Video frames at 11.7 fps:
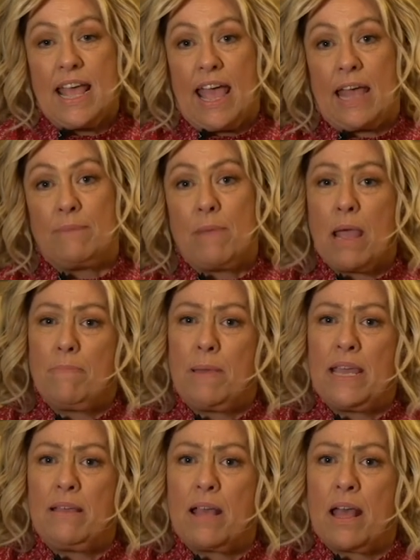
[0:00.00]
and
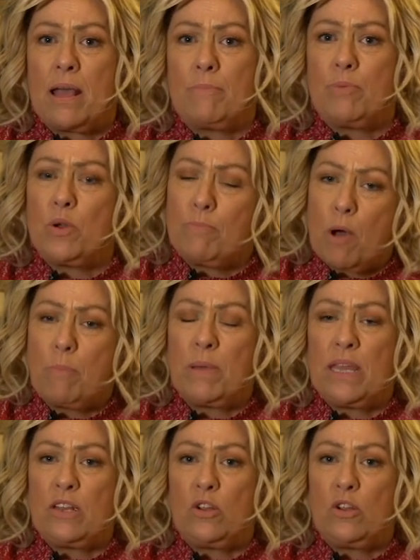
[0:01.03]
maybe put a poppy in